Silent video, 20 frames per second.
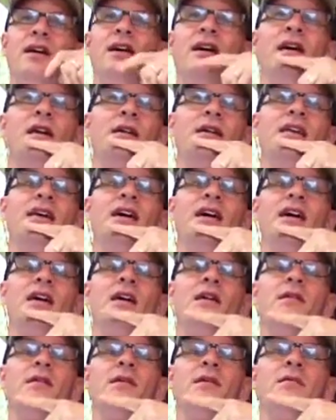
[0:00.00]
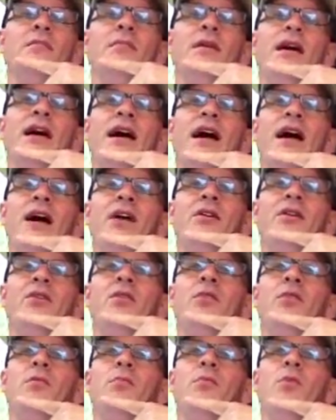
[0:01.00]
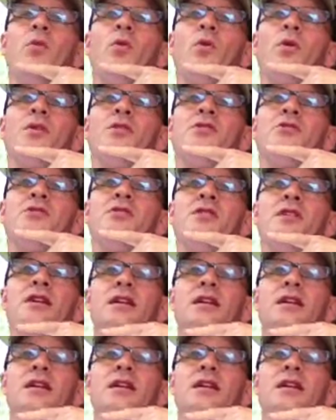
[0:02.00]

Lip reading: And again, I'm out here on the porch